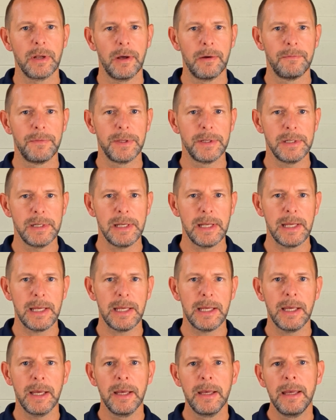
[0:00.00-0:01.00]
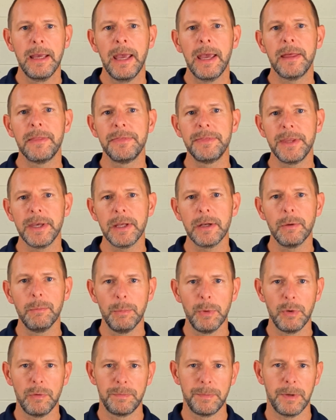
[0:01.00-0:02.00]
of the knee and then a
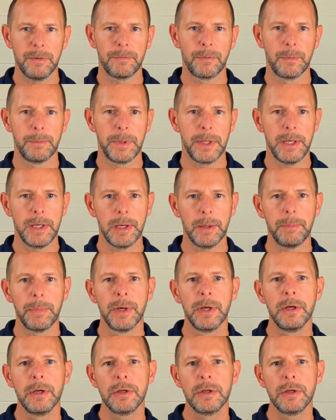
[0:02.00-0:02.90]
movement from the hip